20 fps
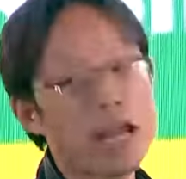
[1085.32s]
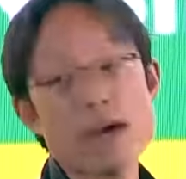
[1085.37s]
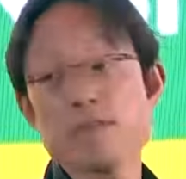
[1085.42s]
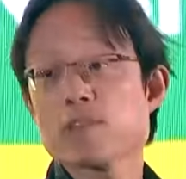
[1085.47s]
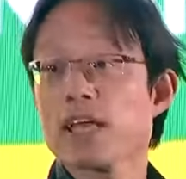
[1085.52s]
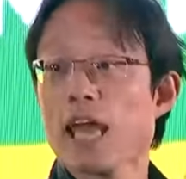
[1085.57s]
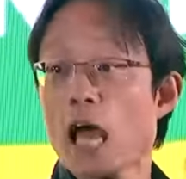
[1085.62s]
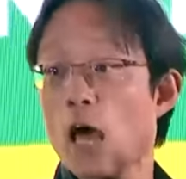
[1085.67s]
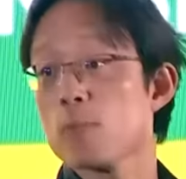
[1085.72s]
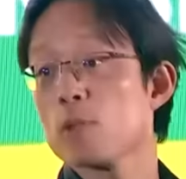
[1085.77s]

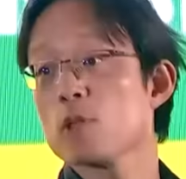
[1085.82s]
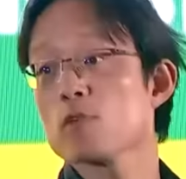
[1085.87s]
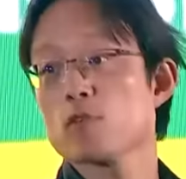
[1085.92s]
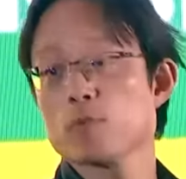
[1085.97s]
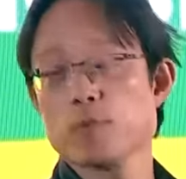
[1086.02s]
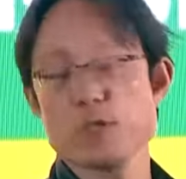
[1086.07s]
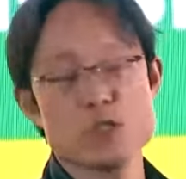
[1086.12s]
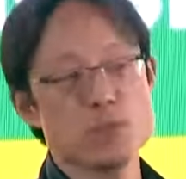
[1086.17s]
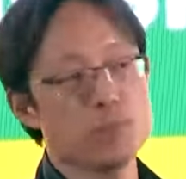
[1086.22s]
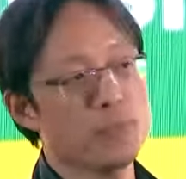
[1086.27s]
have capital
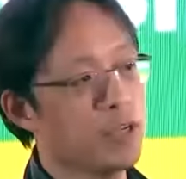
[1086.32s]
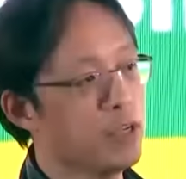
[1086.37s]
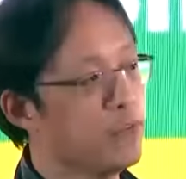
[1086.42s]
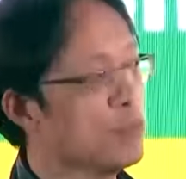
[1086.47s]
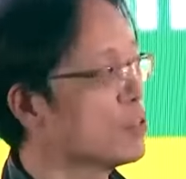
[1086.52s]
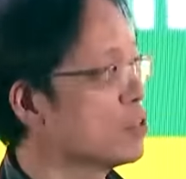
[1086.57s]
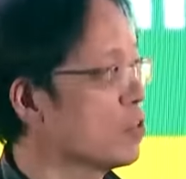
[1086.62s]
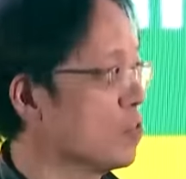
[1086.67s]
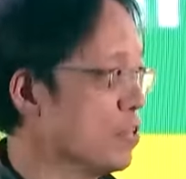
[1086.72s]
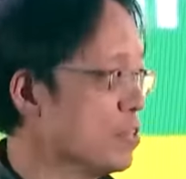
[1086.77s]
formation
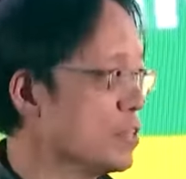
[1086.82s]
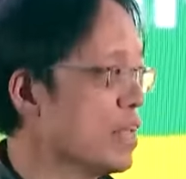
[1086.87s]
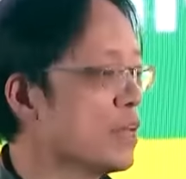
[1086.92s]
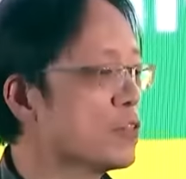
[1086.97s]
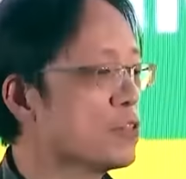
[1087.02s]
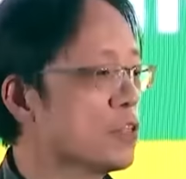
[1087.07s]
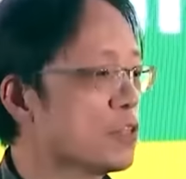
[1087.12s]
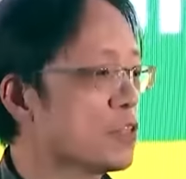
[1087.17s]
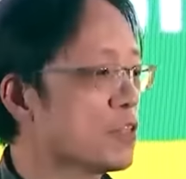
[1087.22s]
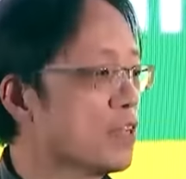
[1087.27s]
benefits of these
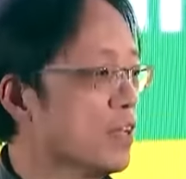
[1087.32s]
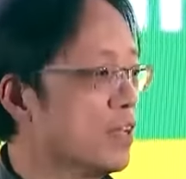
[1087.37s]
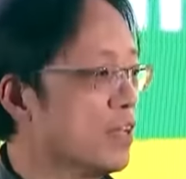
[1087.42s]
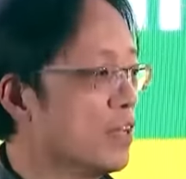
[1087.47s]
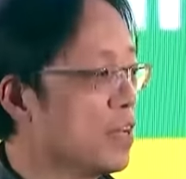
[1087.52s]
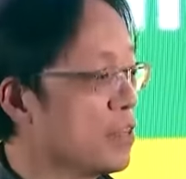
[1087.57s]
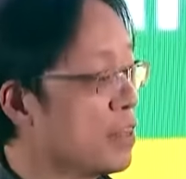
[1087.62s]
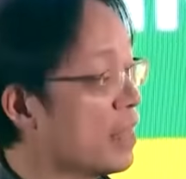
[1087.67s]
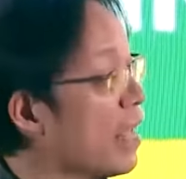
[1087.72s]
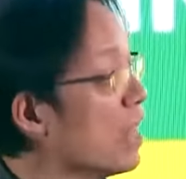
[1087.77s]
assets.
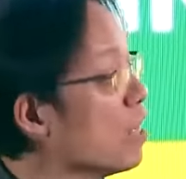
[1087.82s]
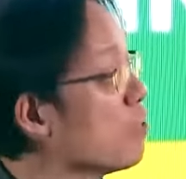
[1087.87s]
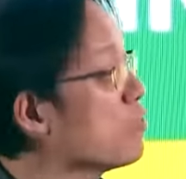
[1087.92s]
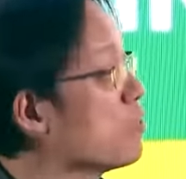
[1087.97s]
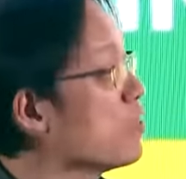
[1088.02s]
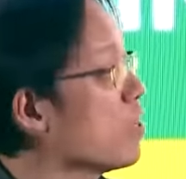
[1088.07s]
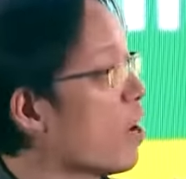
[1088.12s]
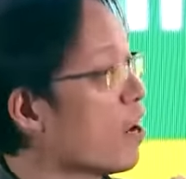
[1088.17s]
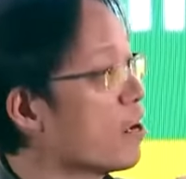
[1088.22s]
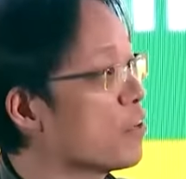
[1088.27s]
I think
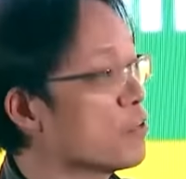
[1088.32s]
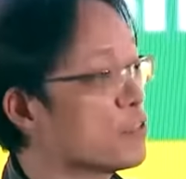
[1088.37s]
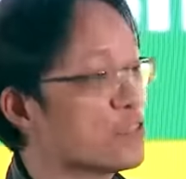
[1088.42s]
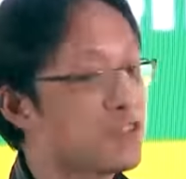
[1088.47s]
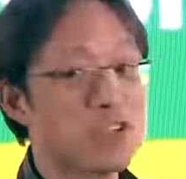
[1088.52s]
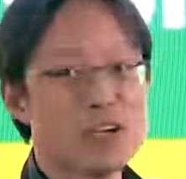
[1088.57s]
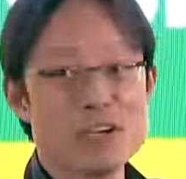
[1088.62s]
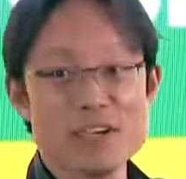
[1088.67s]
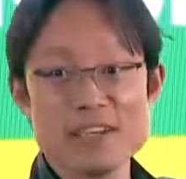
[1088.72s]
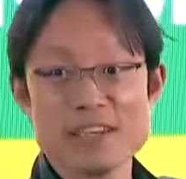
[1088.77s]
NFT
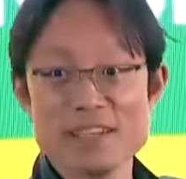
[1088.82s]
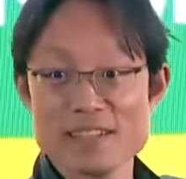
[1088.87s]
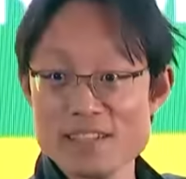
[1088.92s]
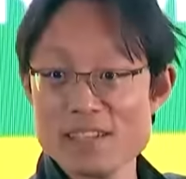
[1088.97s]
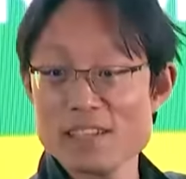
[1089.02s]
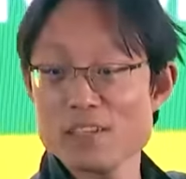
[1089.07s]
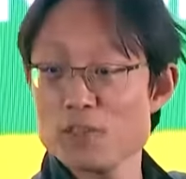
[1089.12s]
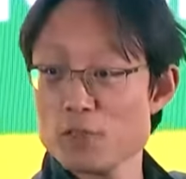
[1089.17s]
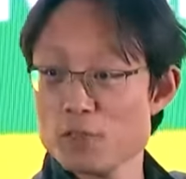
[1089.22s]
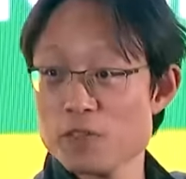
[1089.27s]
artists are an
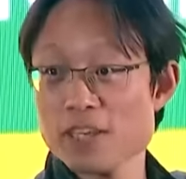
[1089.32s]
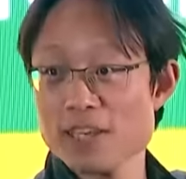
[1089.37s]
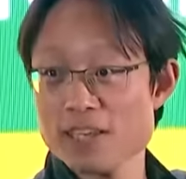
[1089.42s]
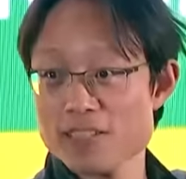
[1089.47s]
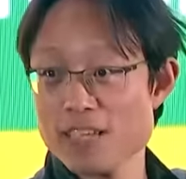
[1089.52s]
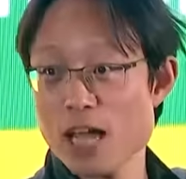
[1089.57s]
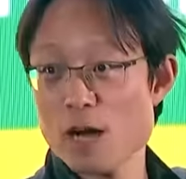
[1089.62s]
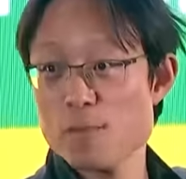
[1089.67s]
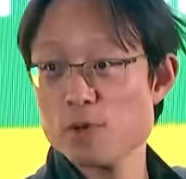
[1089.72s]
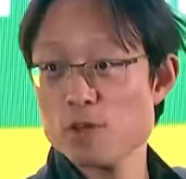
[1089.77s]
interesting
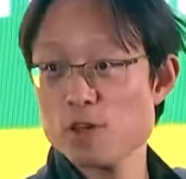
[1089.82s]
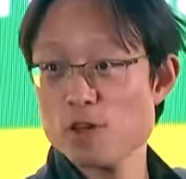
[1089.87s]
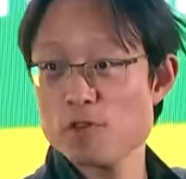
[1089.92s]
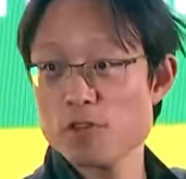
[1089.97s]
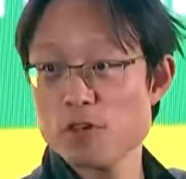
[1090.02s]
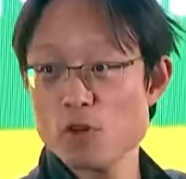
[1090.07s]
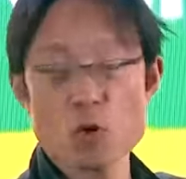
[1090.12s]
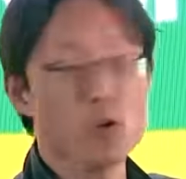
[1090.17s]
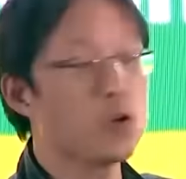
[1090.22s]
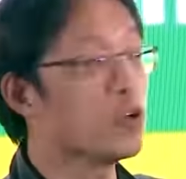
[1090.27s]
example of
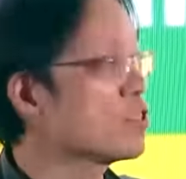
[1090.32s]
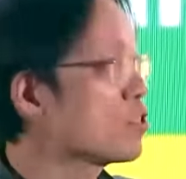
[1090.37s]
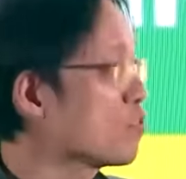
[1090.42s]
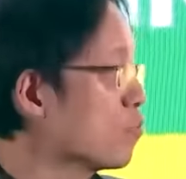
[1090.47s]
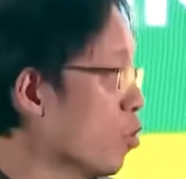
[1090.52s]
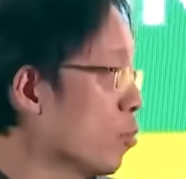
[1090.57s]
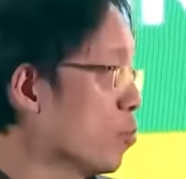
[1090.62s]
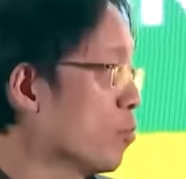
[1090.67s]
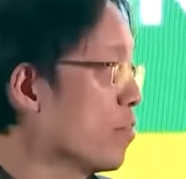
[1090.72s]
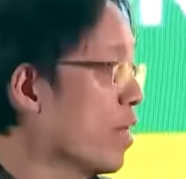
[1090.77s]
the earliest
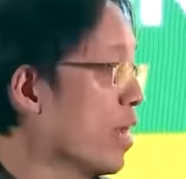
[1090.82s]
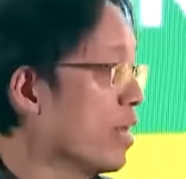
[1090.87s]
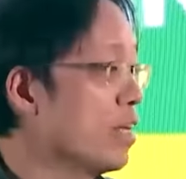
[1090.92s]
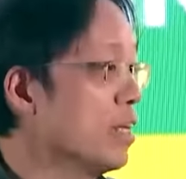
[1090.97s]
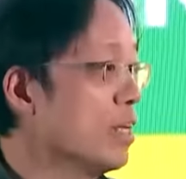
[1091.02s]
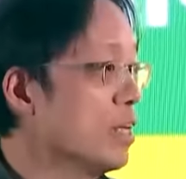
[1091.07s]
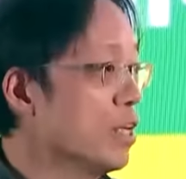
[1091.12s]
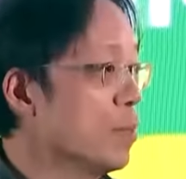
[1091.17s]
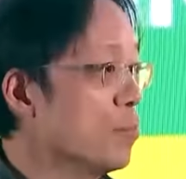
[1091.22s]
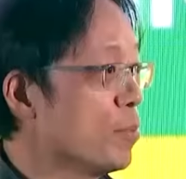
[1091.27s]
form of that,
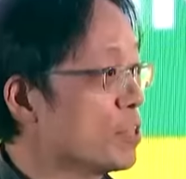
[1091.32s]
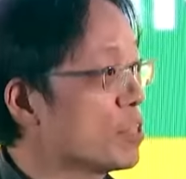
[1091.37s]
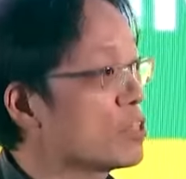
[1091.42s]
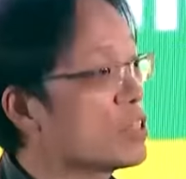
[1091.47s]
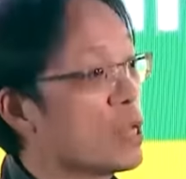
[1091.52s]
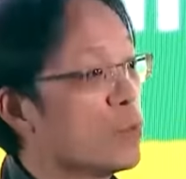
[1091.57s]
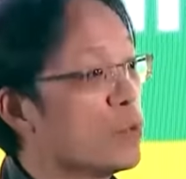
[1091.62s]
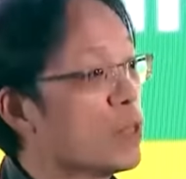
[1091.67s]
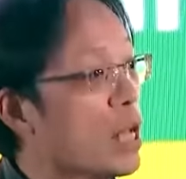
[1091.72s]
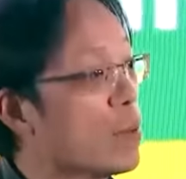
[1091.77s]
but the
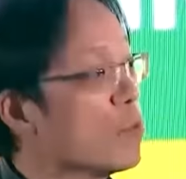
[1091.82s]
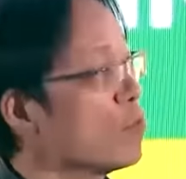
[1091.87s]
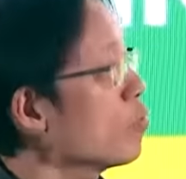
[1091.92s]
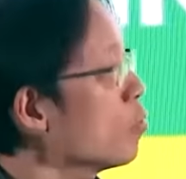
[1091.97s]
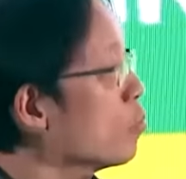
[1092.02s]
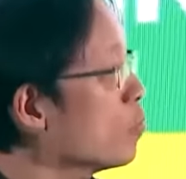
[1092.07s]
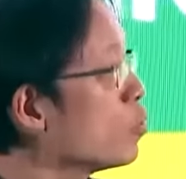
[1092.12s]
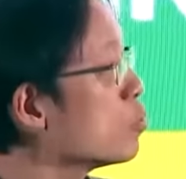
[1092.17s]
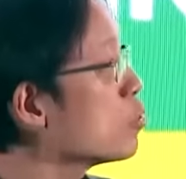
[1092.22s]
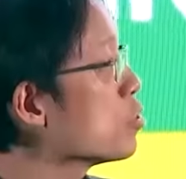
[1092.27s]
same will happen for
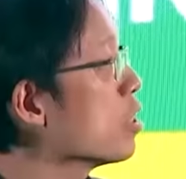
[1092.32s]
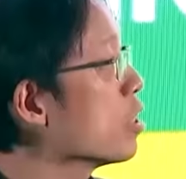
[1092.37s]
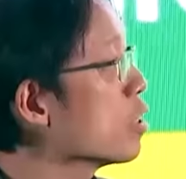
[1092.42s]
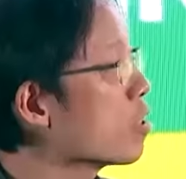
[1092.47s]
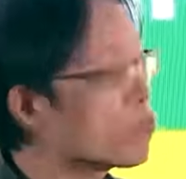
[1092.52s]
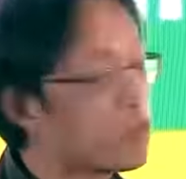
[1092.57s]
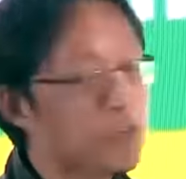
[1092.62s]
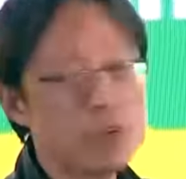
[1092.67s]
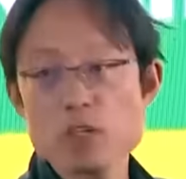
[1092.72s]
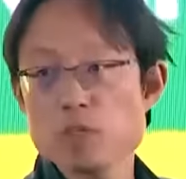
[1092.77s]
music,
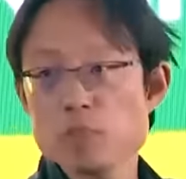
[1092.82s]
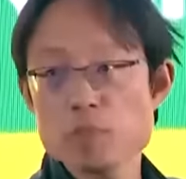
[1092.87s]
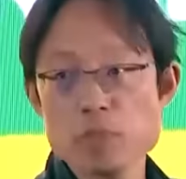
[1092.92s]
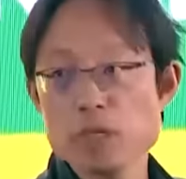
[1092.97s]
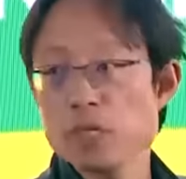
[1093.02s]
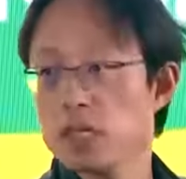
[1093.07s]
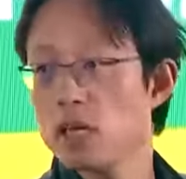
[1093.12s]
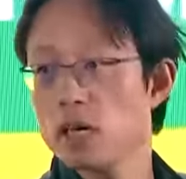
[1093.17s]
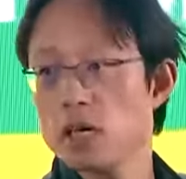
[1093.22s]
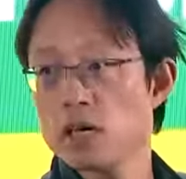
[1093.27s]
film,
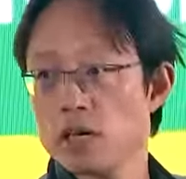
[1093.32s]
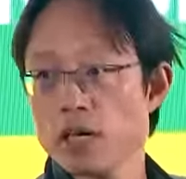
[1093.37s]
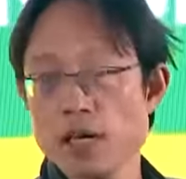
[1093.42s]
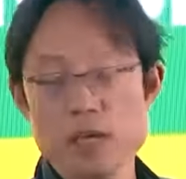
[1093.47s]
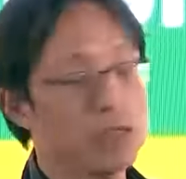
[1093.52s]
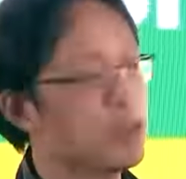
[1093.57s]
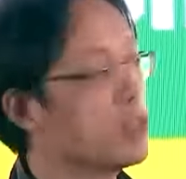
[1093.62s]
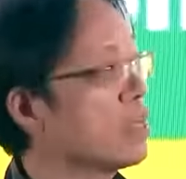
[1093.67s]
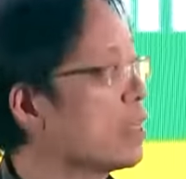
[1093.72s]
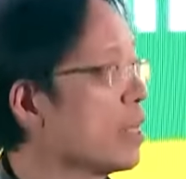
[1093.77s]
media,
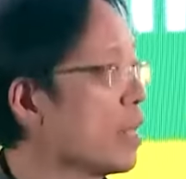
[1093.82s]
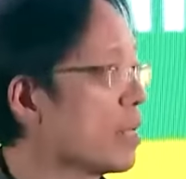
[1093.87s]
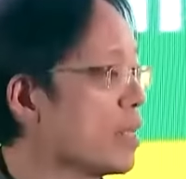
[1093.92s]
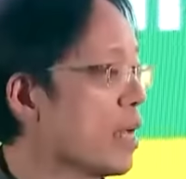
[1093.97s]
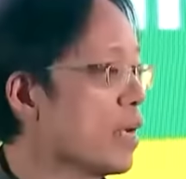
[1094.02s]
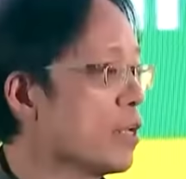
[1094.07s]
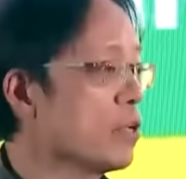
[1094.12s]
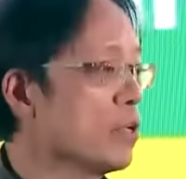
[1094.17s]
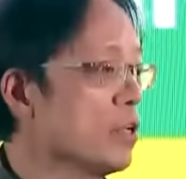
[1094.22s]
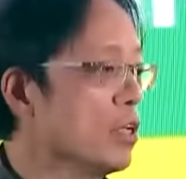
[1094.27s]
anything like
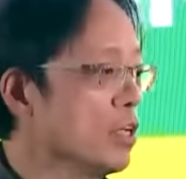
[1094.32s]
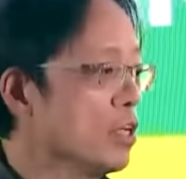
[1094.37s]
that.